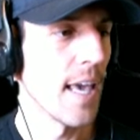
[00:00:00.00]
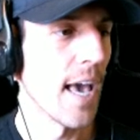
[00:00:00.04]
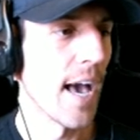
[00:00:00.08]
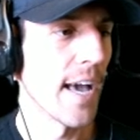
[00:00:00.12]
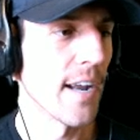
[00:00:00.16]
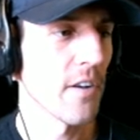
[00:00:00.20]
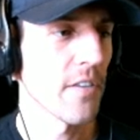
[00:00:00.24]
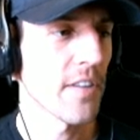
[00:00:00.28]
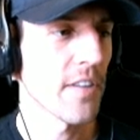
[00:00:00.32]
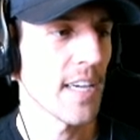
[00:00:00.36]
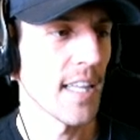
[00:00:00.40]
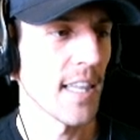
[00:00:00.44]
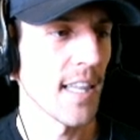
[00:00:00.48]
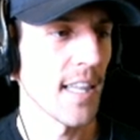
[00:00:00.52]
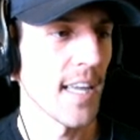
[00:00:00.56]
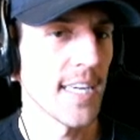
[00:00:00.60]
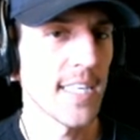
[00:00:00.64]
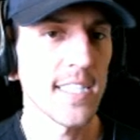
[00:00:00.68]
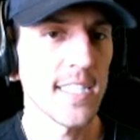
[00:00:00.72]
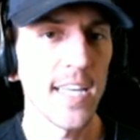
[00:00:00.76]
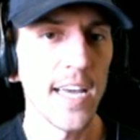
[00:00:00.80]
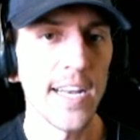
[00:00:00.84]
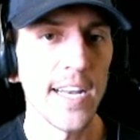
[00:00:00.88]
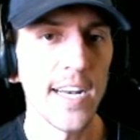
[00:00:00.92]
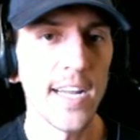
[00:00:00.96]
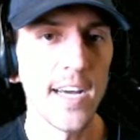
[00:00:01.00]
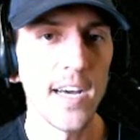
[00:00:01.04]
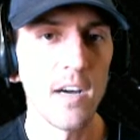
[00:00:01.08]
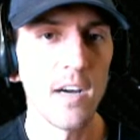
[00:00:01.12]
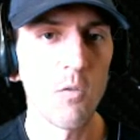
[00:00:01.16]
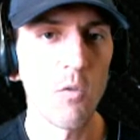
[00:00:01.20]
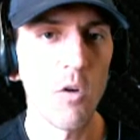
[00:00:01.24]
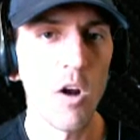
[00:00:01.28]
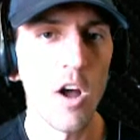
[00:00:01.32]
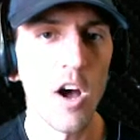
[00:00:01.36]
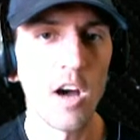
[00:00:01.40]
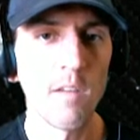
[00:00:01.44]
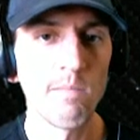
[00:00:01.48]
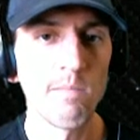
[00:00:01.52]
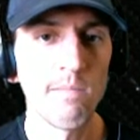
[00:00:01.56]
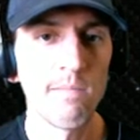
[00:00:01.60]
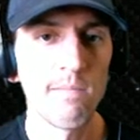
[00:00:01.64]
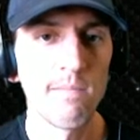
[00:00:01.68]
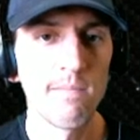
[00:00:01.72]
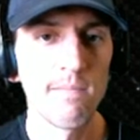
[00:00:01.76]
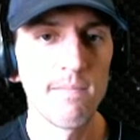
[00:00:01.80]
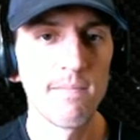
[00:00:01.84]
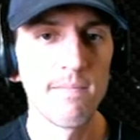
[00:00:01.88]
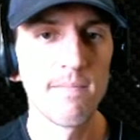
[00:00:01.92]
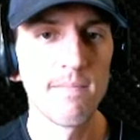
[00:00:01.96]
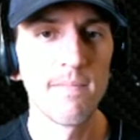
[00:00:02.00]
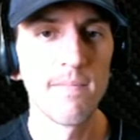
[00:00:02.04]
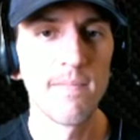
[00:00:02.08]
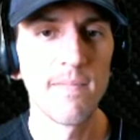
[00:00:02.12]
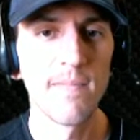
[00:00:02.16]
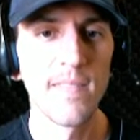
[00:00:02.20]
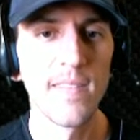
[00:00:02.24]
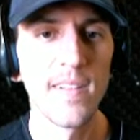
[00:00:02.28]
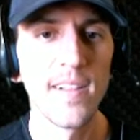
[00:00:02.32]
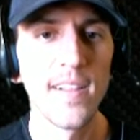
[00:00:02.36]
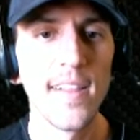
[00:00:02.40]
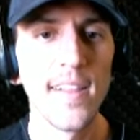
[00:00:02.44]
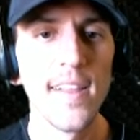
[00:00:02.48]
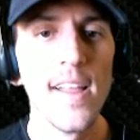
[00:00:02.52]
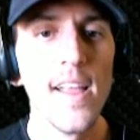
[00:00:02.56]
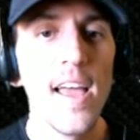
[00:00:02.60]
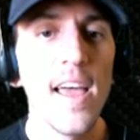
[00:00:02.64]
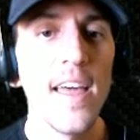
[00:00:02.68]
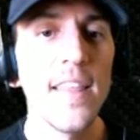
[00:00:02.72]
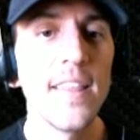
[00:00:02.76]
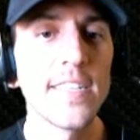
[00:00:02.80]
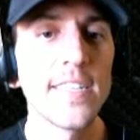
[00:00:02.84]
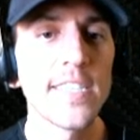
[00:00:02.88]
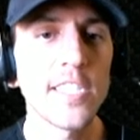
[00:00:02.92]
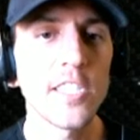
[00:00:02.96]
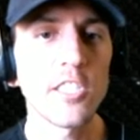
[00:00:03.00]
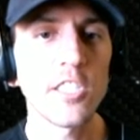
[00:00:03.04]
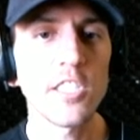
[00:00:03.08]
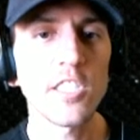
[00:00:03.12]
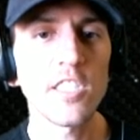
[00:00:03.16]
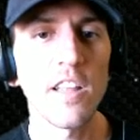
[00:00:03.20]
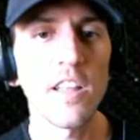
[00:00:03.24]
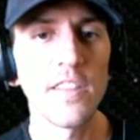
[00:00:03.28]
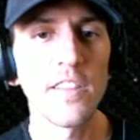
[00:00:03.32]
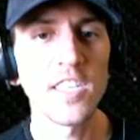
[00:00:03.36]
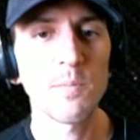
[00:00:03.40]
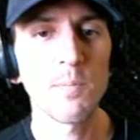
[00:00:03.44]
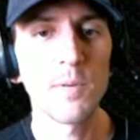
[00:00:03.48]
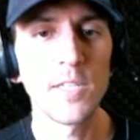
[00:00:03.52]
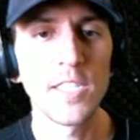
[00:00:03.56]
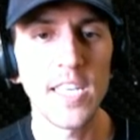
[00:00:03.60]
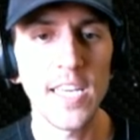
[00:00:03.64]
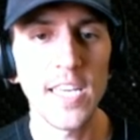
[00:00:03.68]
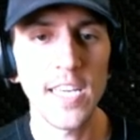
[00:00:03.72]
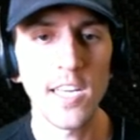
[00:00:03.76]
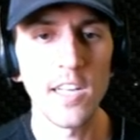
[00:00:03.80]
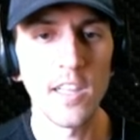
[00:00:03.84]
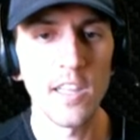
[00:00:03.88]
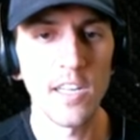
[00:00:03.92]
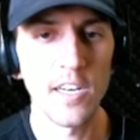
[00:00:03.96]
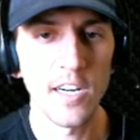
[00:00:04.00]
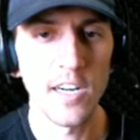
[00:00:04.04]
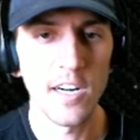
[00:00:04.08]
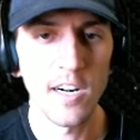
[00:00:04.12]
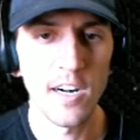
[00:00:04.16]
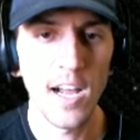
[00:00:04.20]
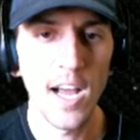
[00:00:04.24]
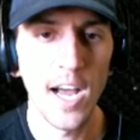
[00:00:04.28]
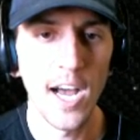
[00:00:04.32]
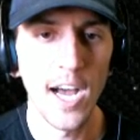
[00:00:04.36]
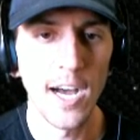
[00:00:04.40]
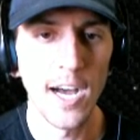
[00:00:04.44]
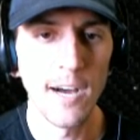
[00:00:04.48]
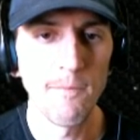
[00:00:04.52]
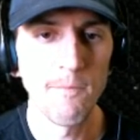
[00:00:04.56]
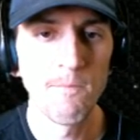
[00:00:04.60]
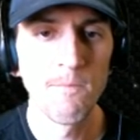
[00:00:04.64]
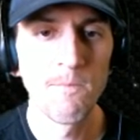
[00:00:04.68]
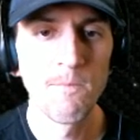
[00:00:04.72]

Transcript: I don't think it likes that uh, ROM. This is just on this particular... Um...